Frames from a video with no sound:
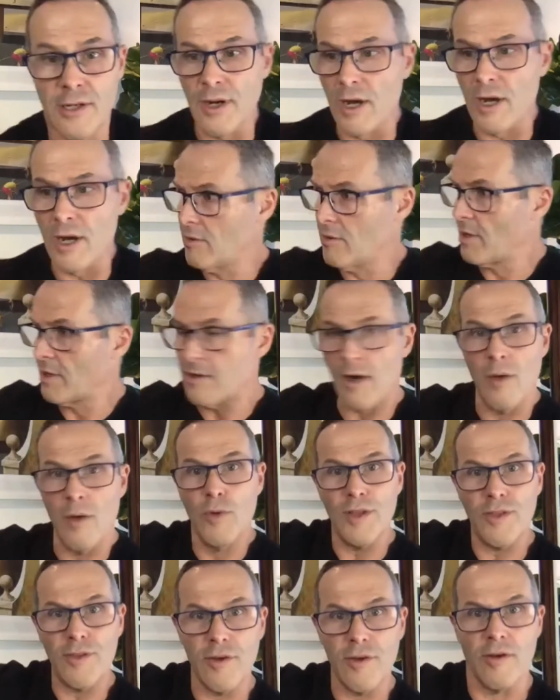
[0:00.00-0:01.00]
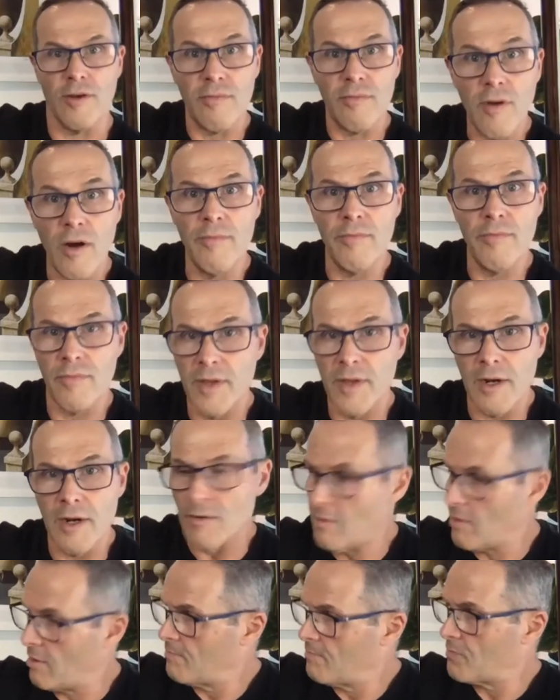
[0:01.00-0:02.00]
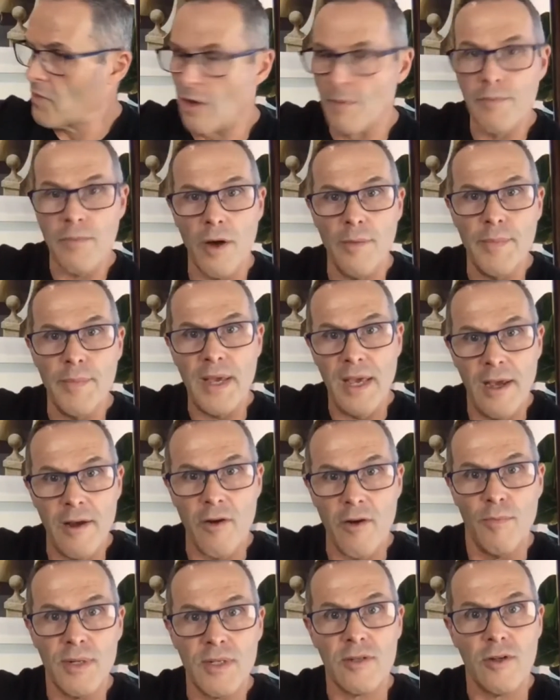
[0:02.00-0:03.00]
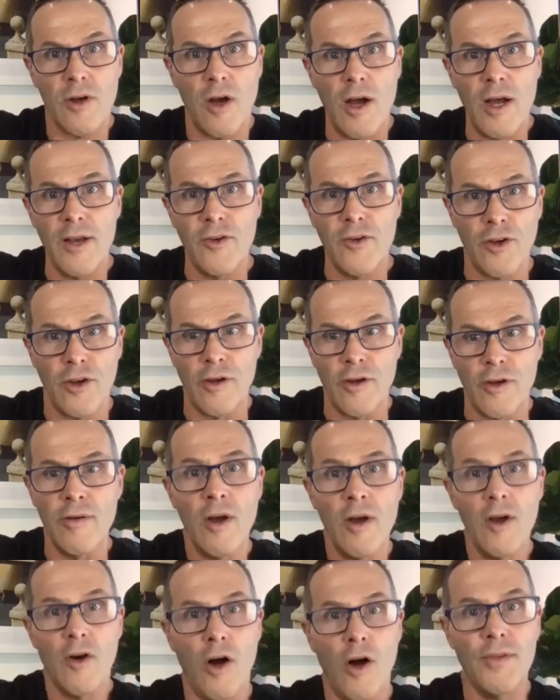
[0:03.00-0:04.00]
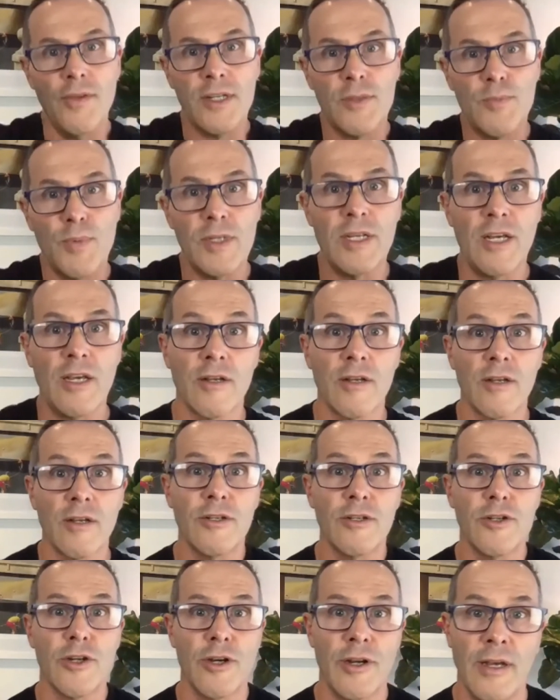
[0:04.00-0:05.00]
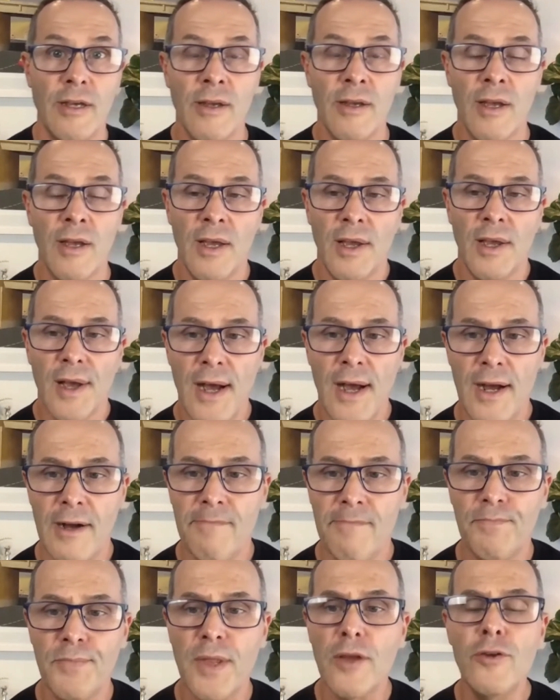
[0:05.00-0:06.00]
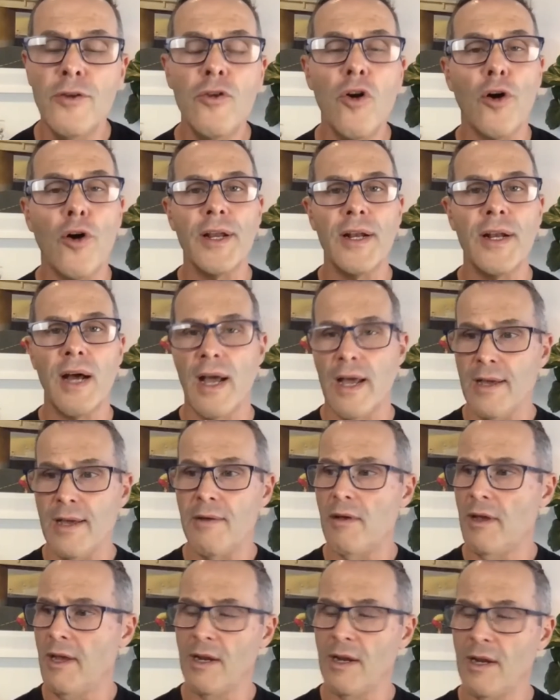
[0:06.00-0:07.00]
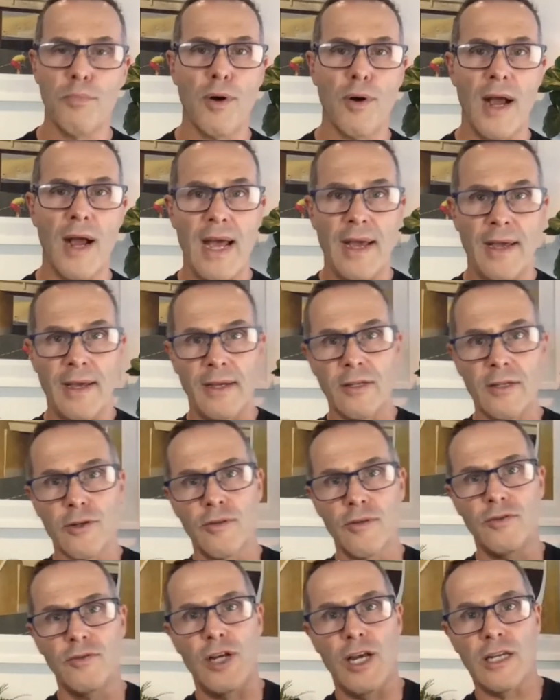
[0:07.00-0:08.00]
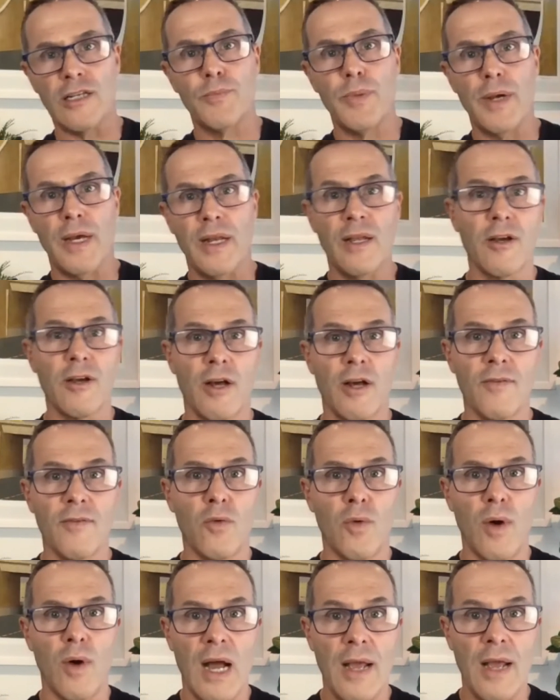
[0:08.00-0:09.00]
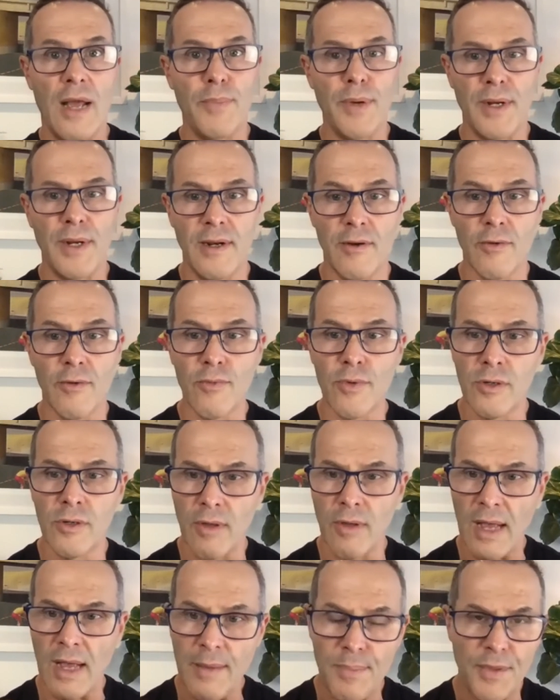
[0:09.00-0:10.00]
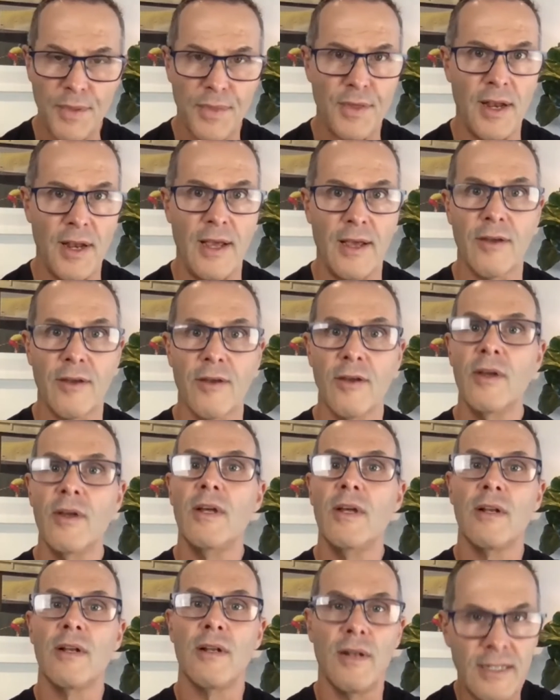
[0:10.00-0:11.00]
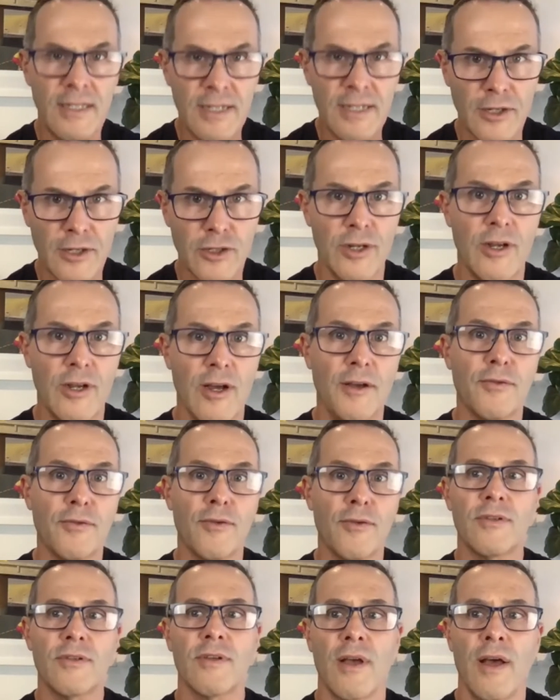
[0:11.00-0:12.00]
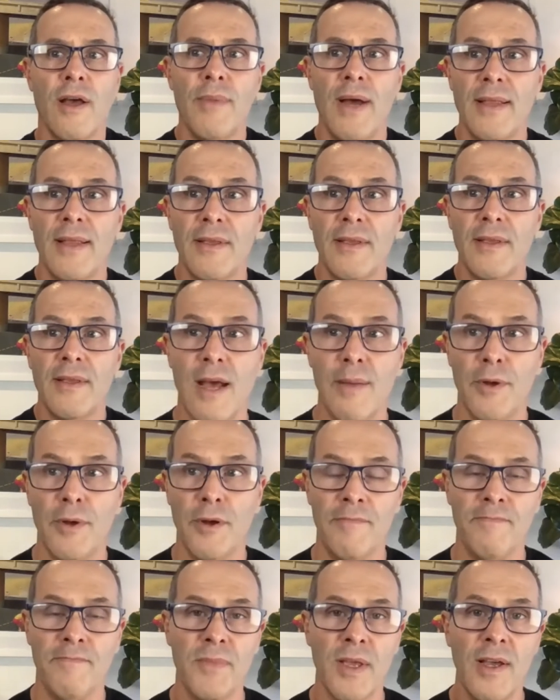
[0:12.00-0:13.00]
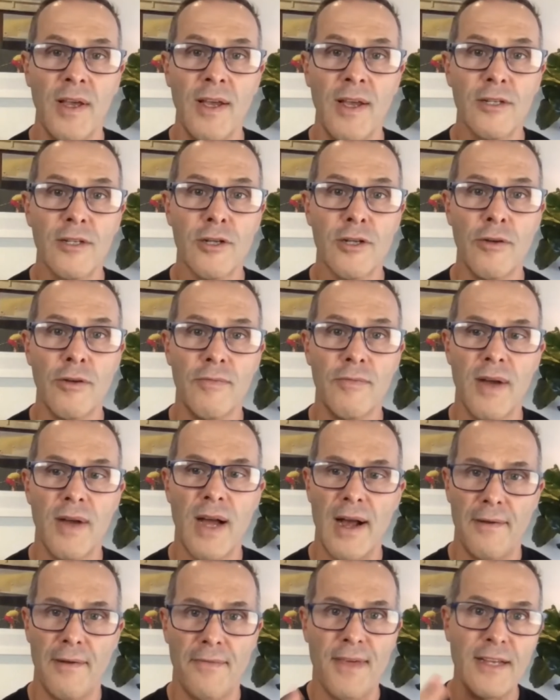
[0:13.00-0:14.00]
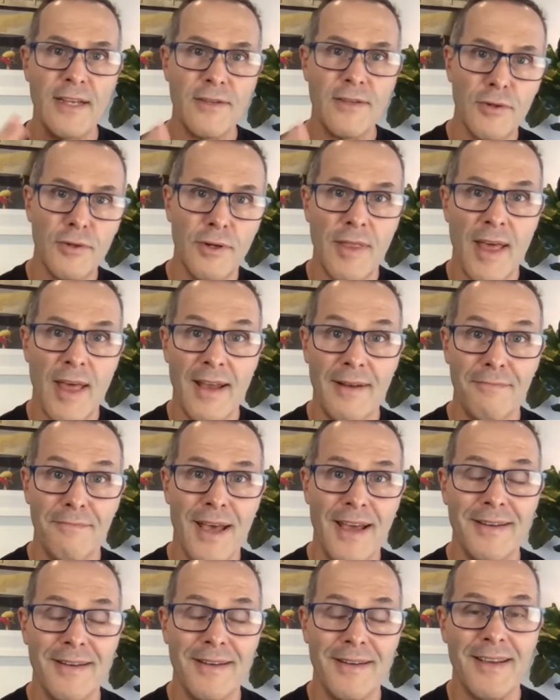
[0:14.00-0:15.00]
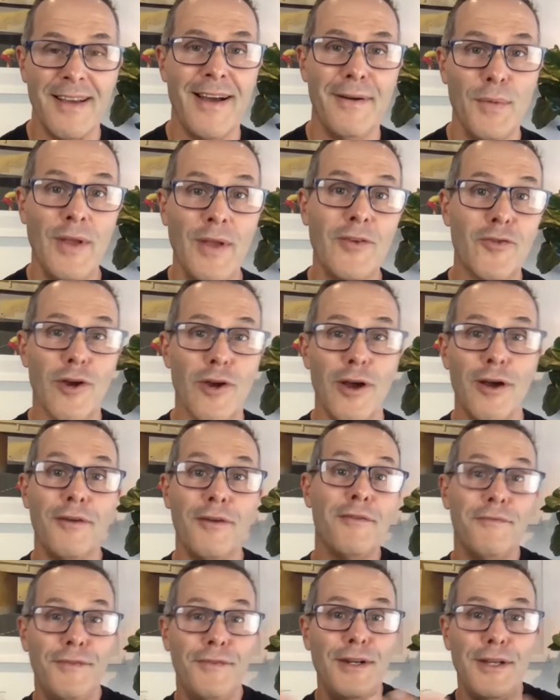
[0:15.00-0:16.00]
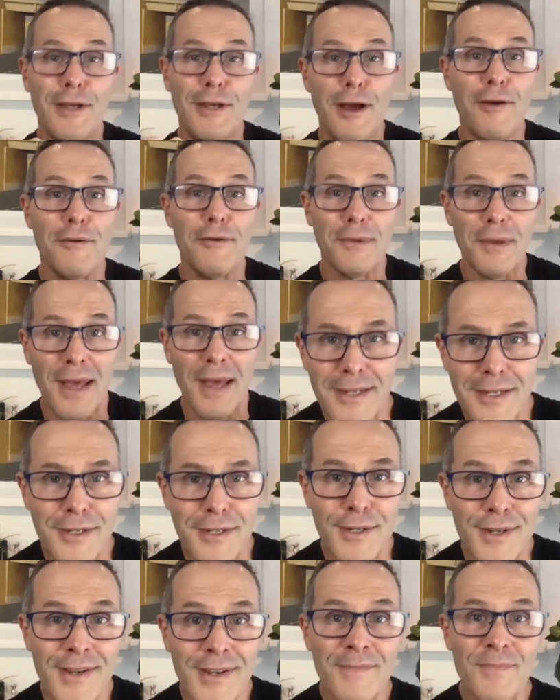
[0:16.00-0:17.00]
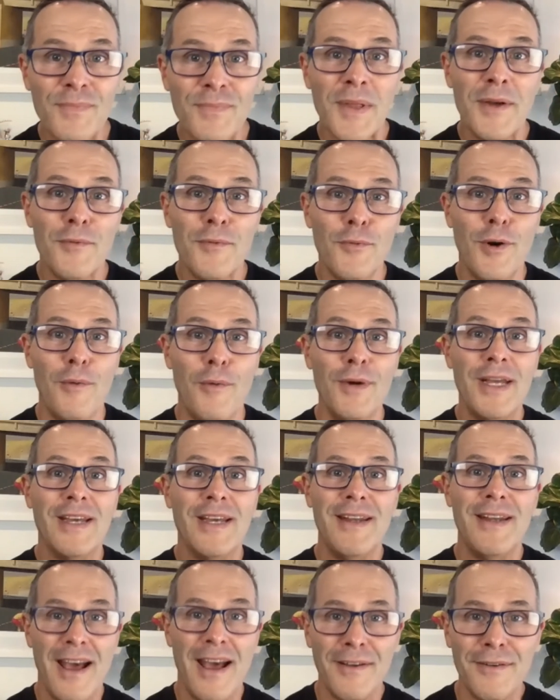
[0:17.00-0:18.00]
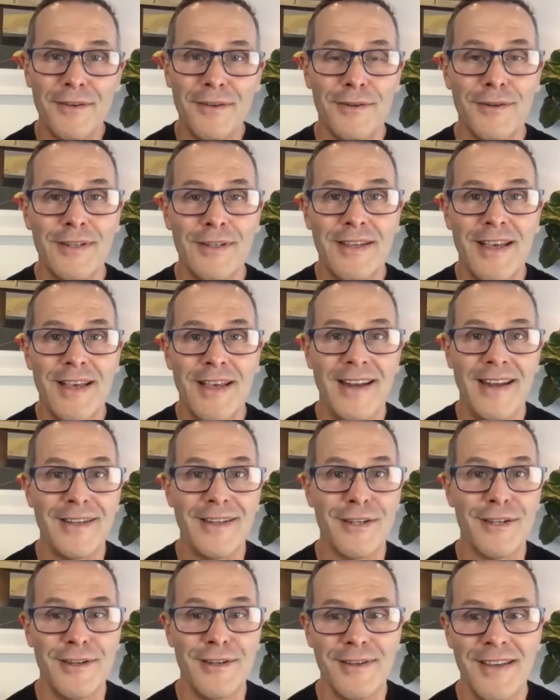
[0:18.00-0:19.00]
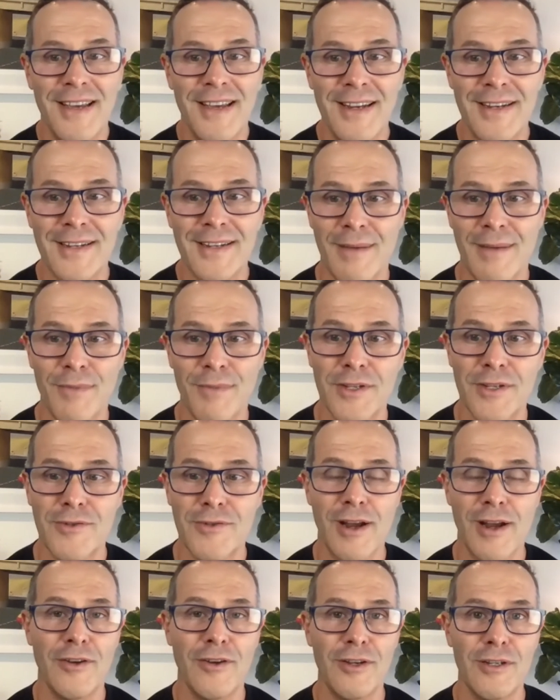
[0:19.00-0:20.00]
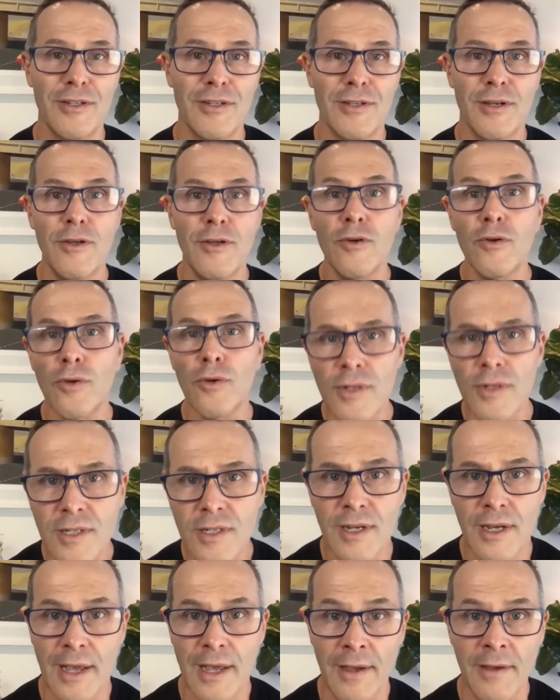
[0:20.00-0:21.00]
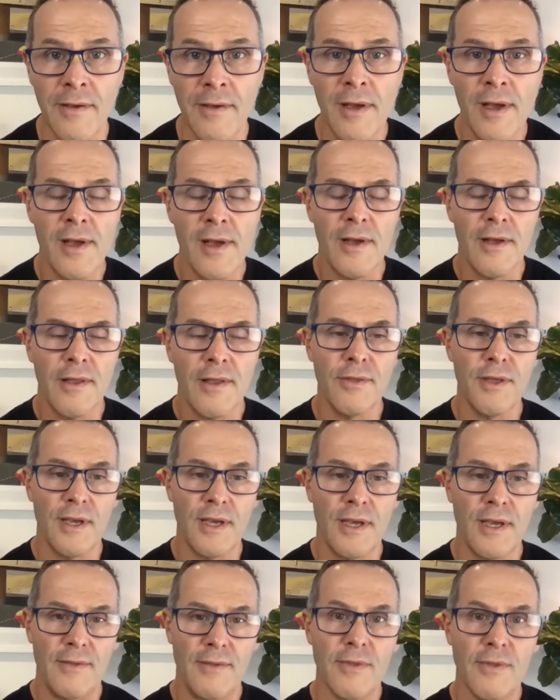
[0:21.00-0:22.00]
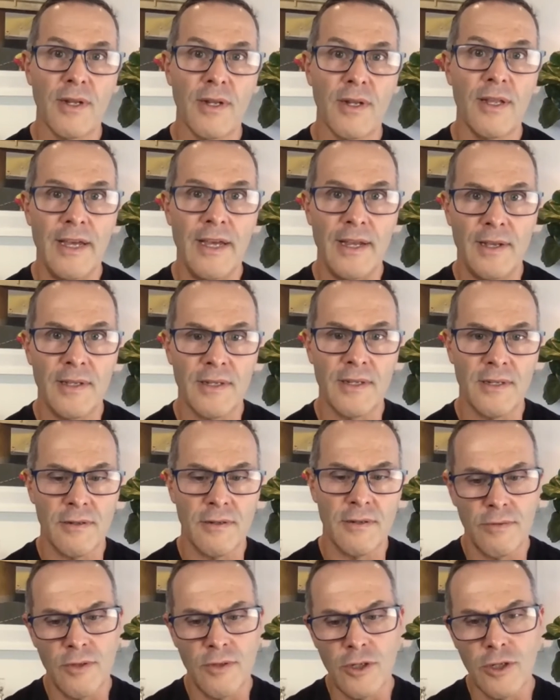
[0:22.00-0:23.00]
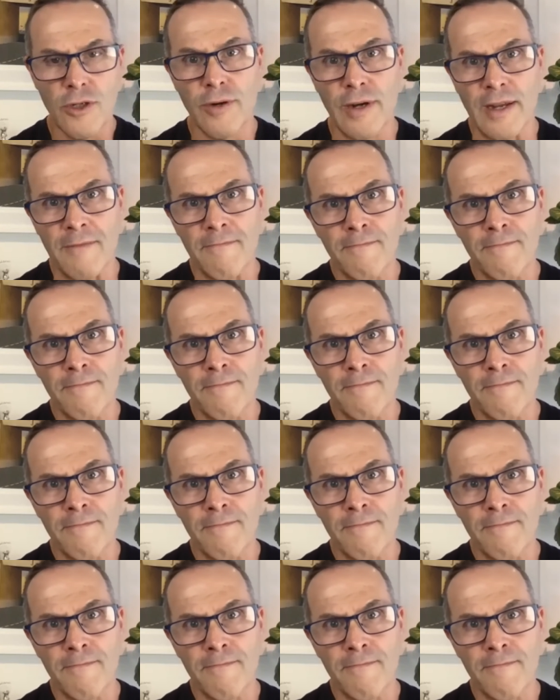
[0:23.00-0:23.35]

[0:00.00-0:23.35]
And they need to know, look, I'm with you. I'm here. I'm beside you on this particular journey. Not in a bragging sort of chest beating kind of a way, but in a real empathetic, let's actually go through and make this happen. Yeah. So thanks for doing that intro video, Les. What we can now do is get into some of the strategies that you're seeing the leaders doing.